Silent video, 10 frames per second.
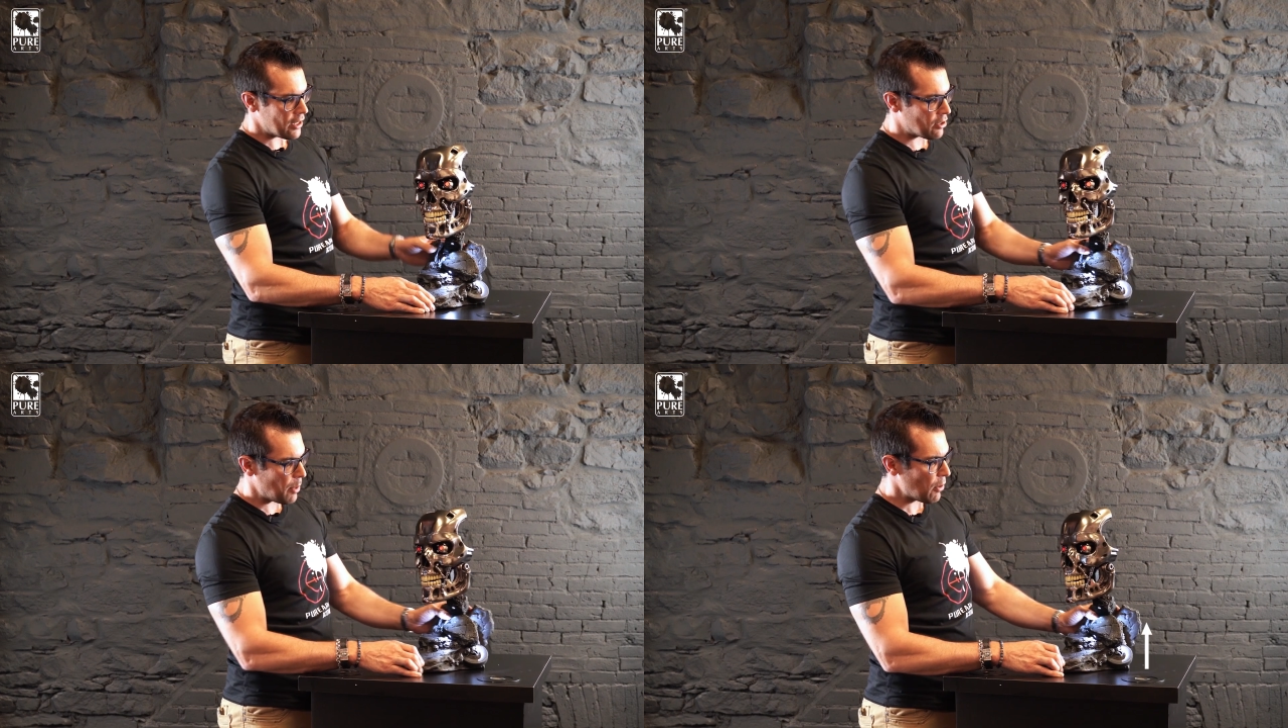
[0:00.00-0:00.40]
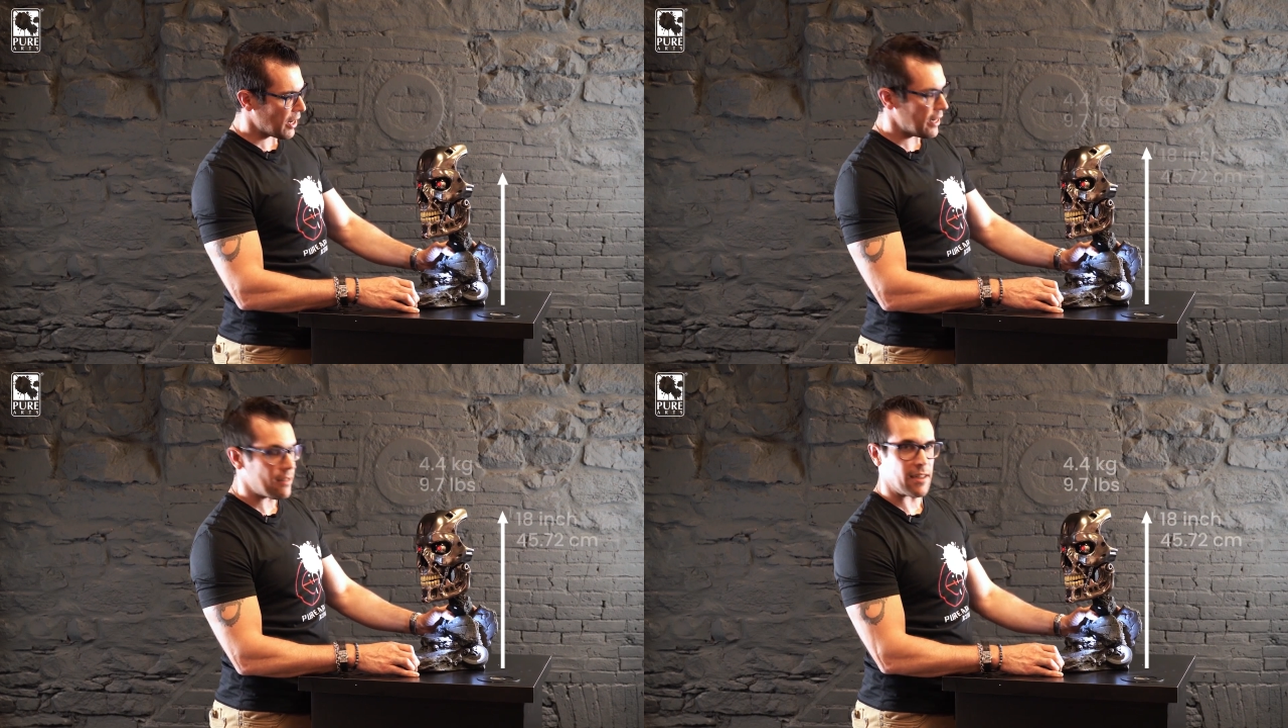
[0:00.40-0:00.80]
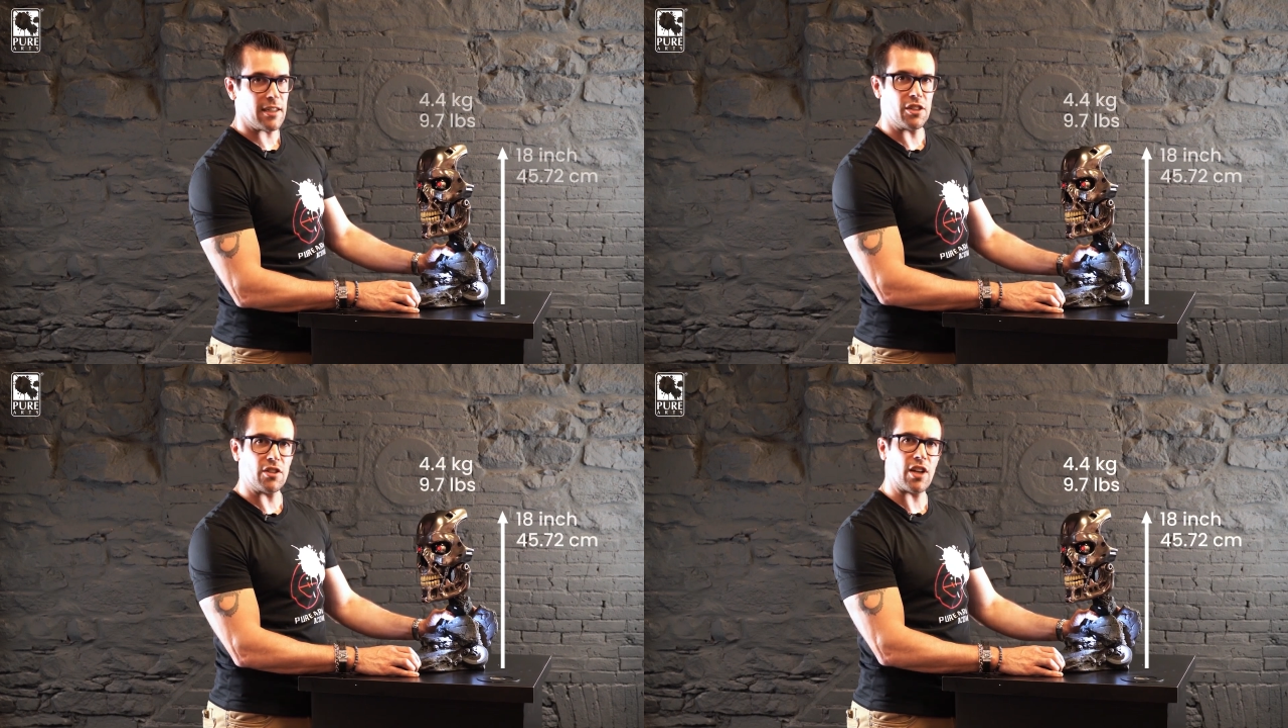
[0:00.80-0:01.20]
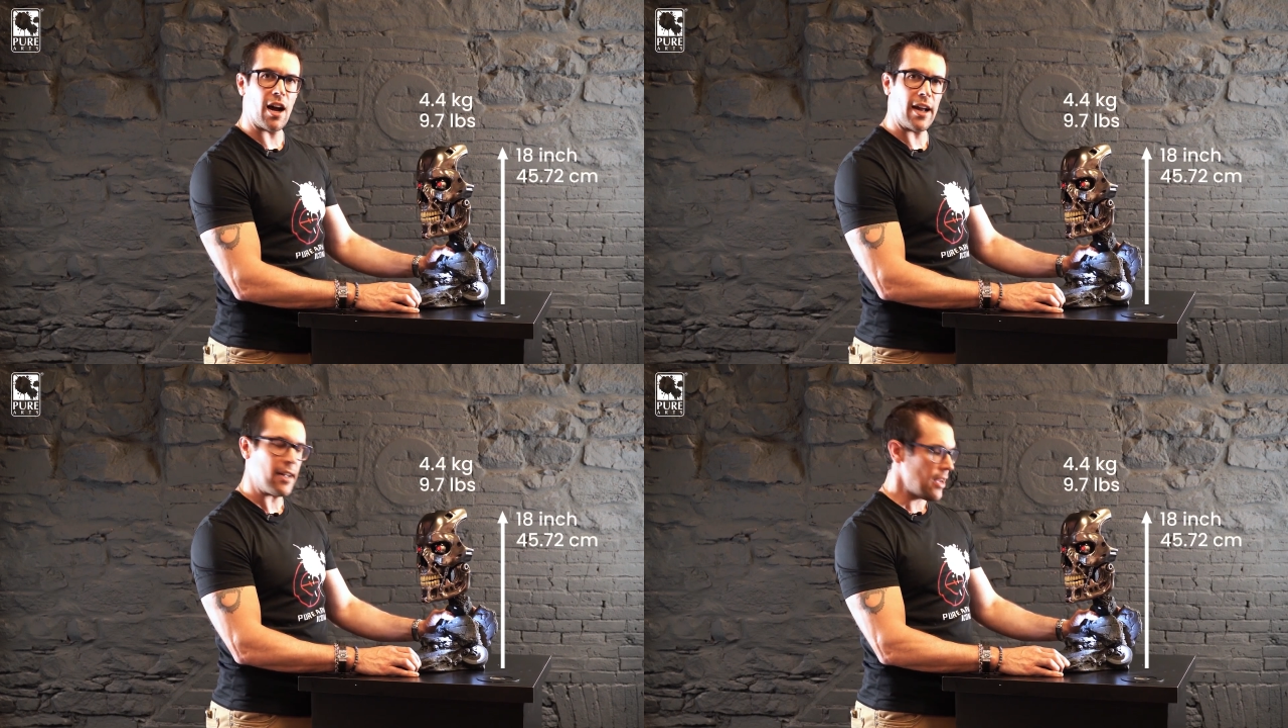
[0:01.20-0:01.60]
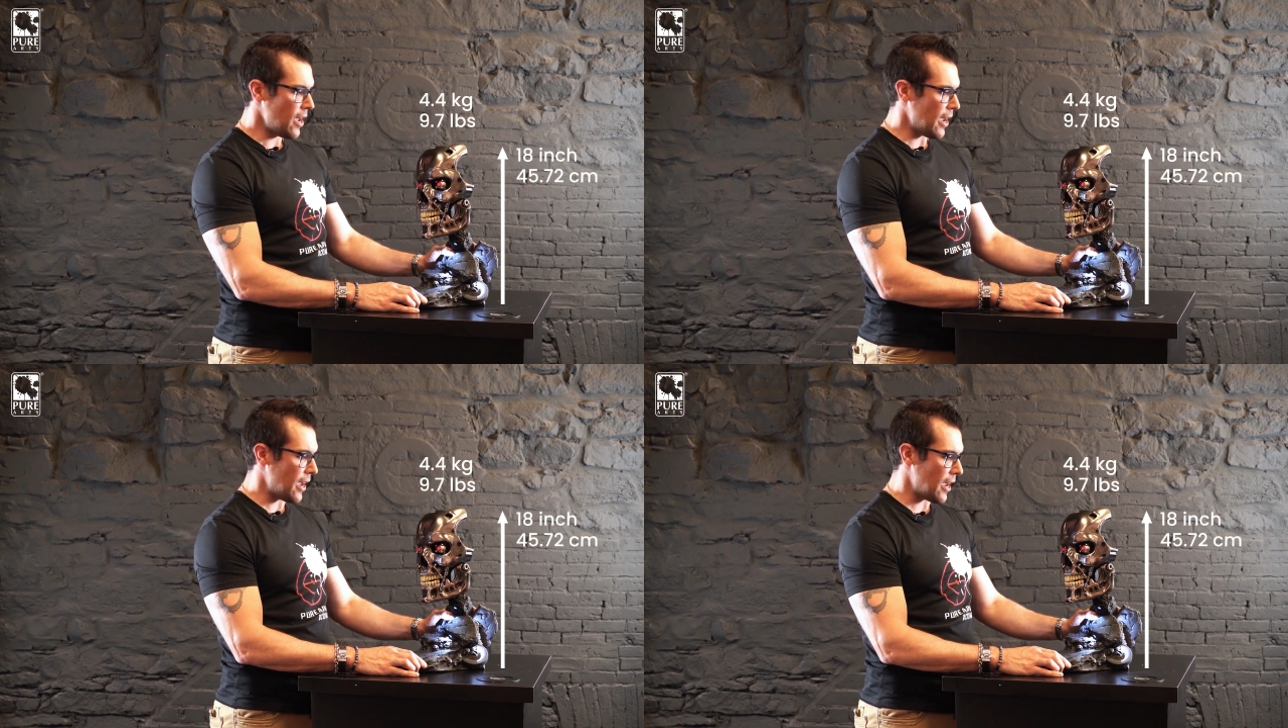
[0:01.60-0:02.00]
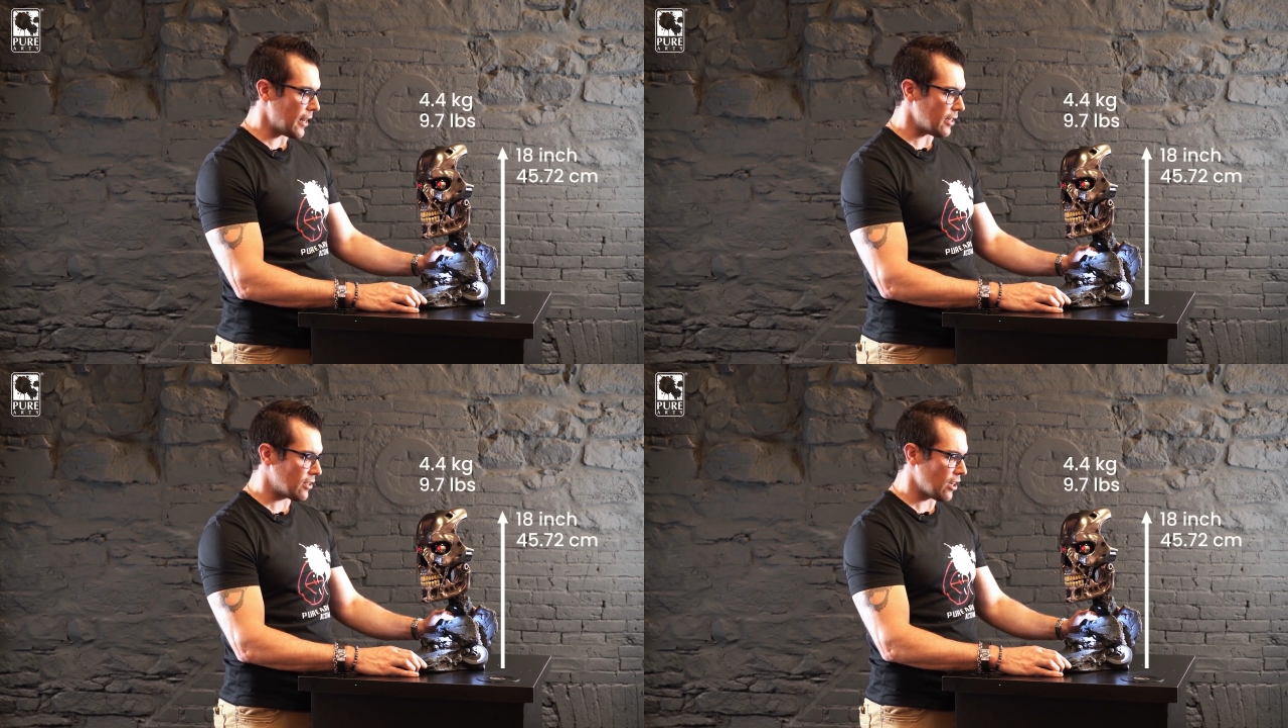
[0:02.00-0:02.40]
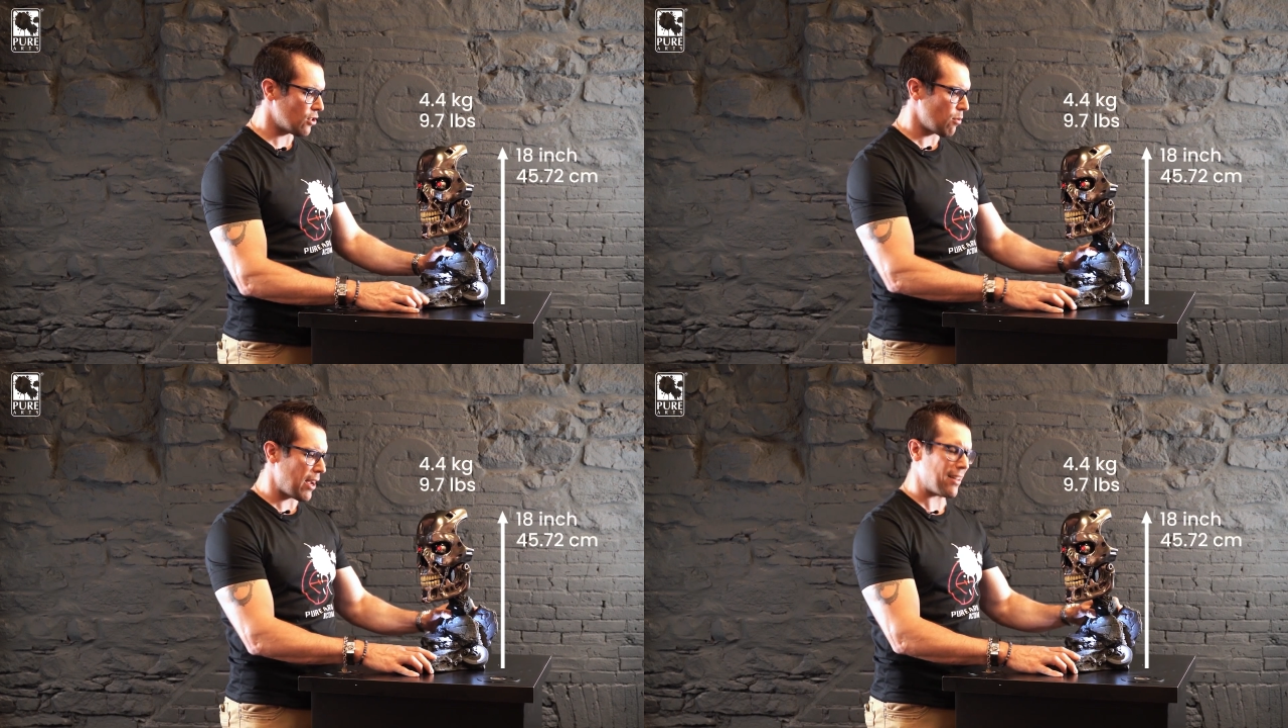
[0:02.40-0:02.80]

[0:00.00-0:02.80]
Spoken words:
It's about 18 inches high, and it does weigh,